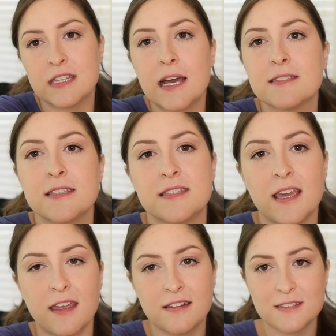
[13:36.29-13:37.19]
That's
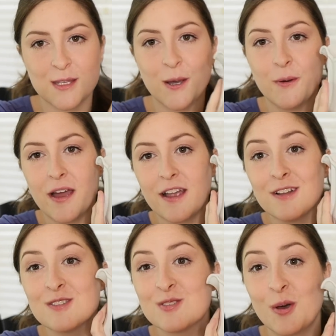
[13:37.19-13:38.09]
insane. So I
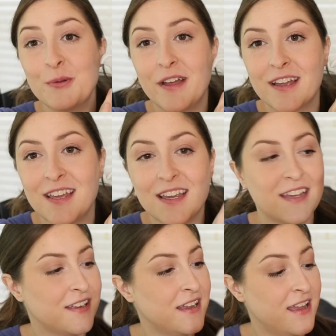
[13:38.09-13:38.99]
got so
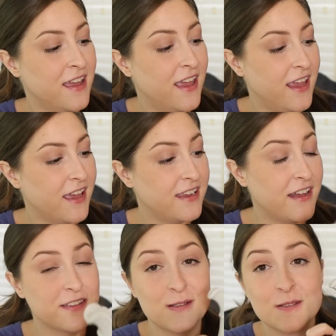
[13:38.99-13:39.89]
lucky, and
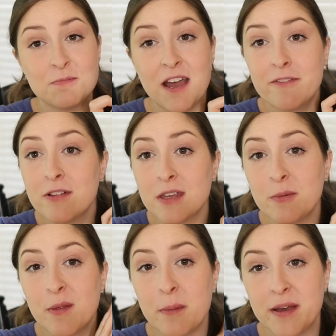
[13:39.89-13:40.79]
yeah, this is definitely
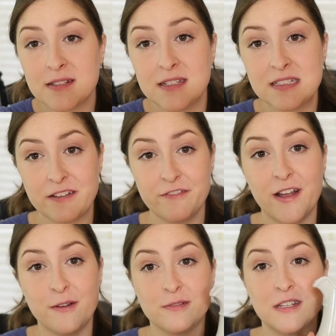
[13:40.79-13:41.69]
one of the best things I've
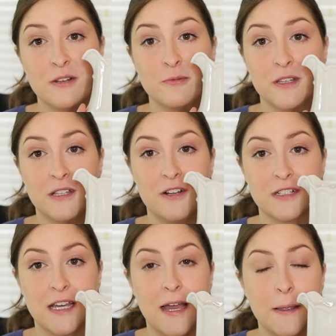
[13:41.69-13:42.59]
found in a really
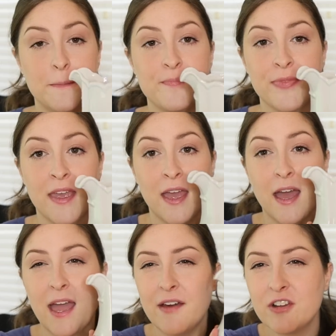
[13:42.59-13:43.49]
long time.
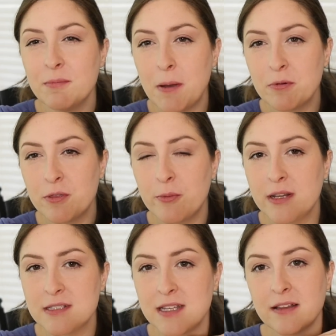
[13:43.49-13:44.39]
Haven't come up with the
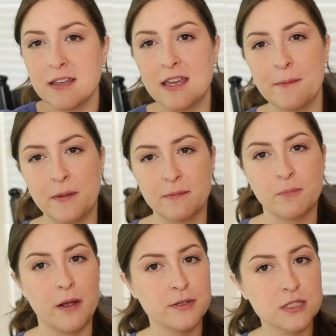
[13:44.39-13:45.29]
way to style it yet, but I'm
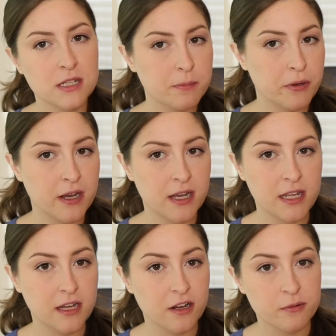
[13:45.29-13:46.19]
probably just gonna put it in
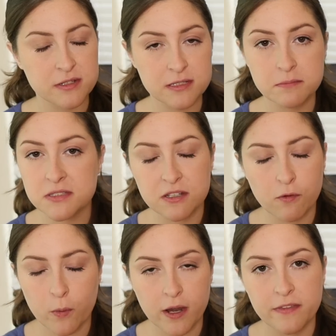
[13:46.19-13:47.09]
here with some
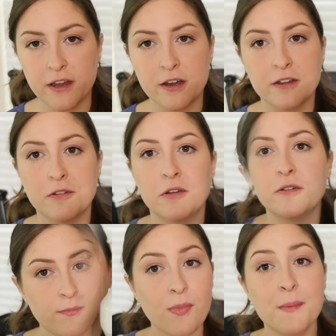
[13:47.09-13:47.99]
silverware in there, you
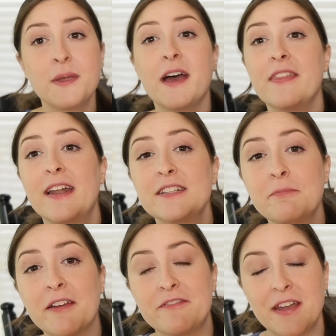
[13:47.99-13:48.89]
know. But yeah, that is
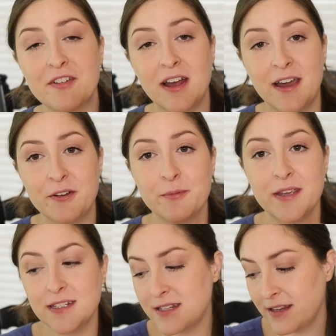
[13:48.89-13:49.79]
my favorite item
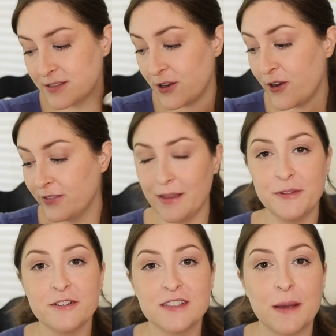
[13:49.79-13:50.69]
in today's haul. Let
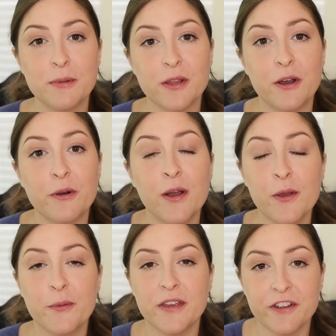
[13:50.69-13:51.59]
me know down below
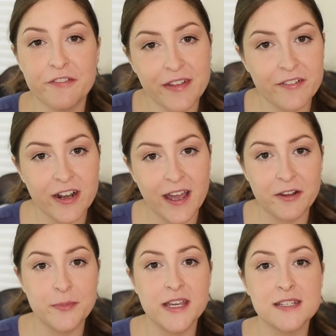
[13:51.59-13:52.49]
what your favorite
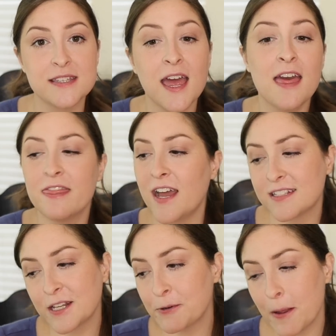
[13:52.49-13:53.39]
item is.
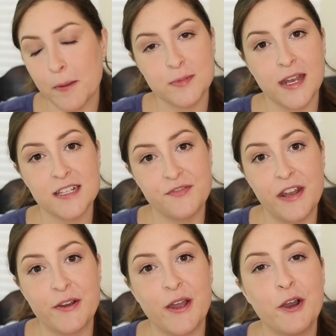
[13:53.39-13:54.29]
That's gonna wrap up today's
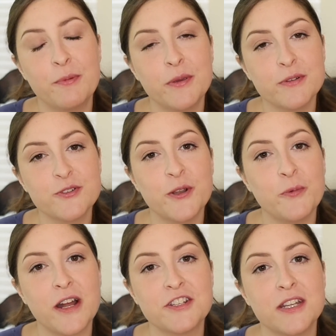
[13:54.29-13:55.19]
video. I hope you enjoyed
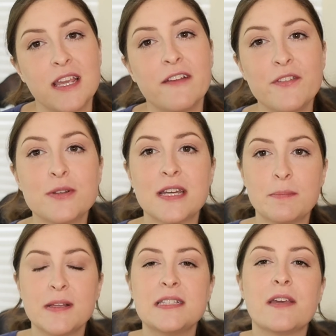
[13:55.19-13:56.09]
watching. If you did,
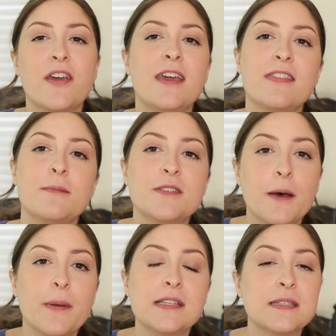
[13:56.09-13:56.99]
please give it a thumbs
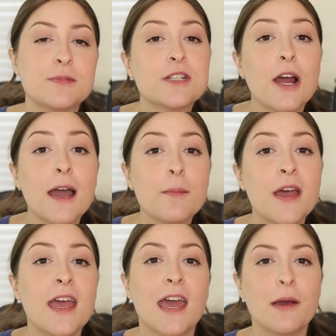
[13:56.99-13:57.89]
up and subscribe,
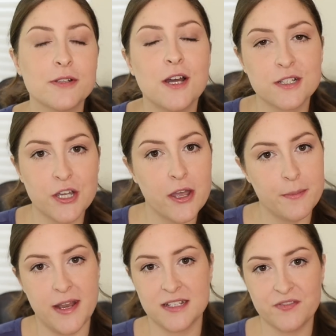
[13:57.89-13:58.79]
and I will talk to y'all in
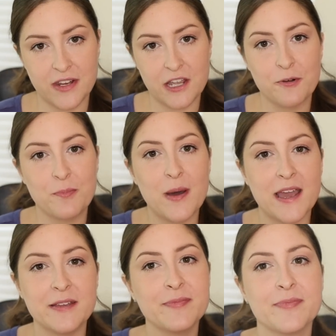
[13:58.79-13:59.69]
my next video.
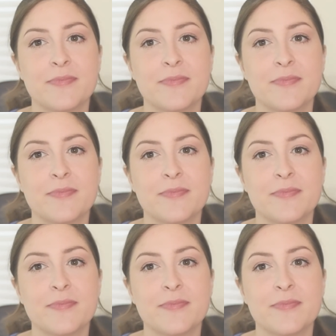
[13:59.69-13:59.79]
Bye.